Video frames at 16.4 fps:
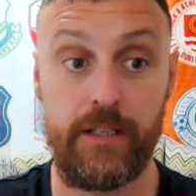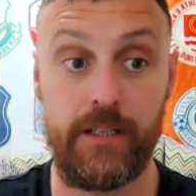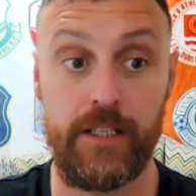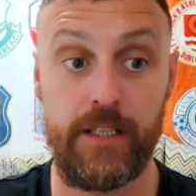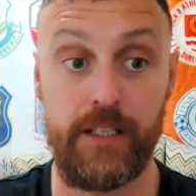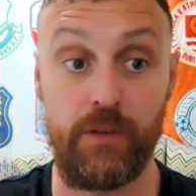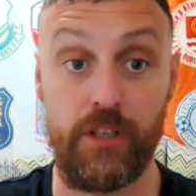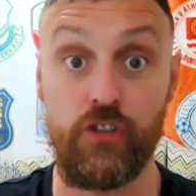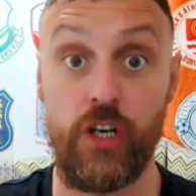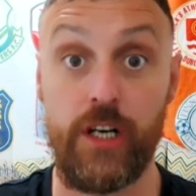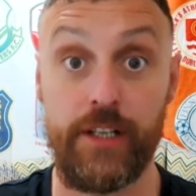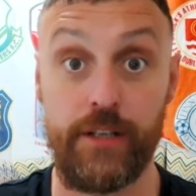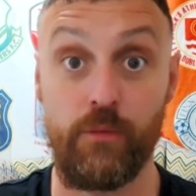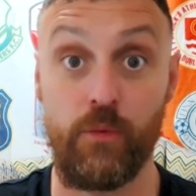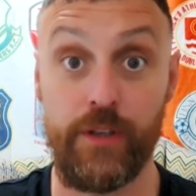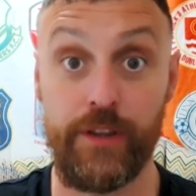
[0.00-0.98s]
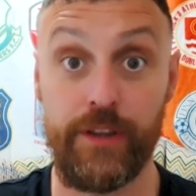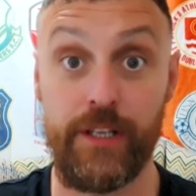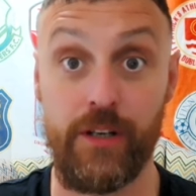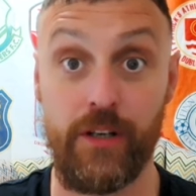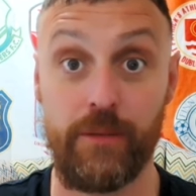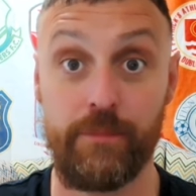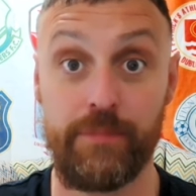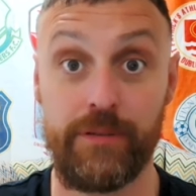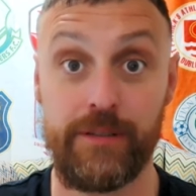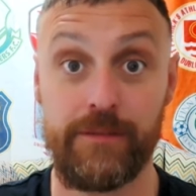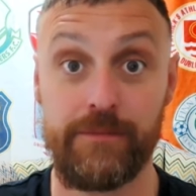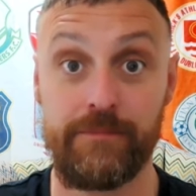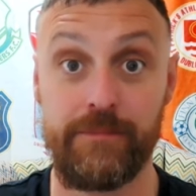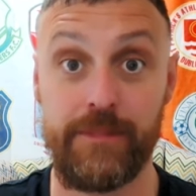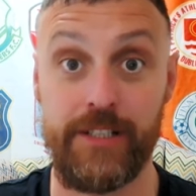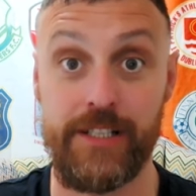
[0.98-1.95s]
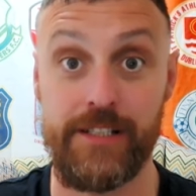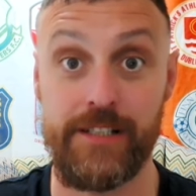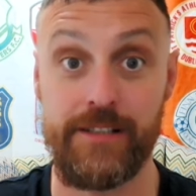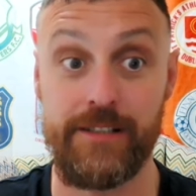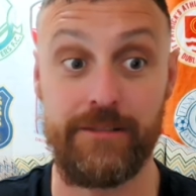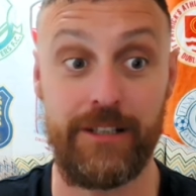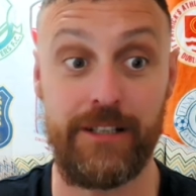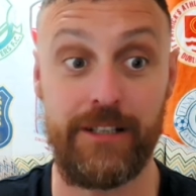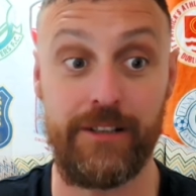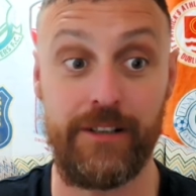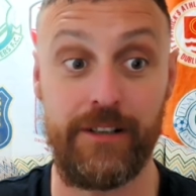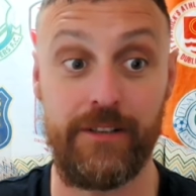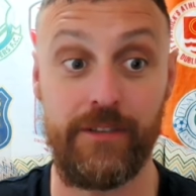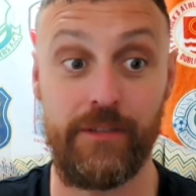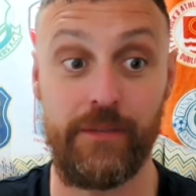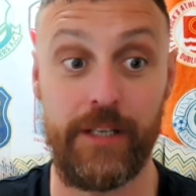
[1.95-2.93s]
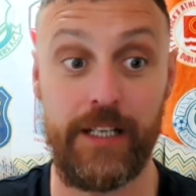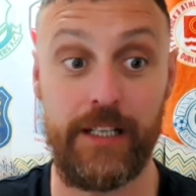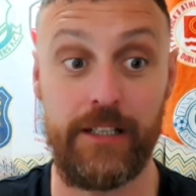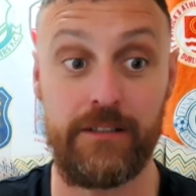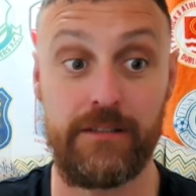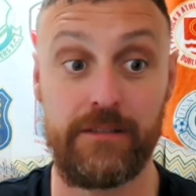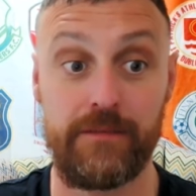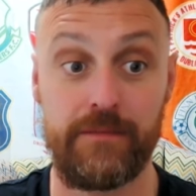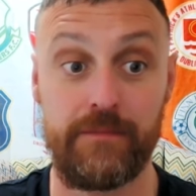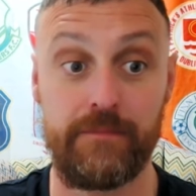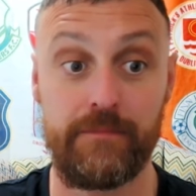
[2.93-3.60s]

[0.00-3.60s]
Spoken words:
when Drogheda won the cup, which isn't too long ago, as we know,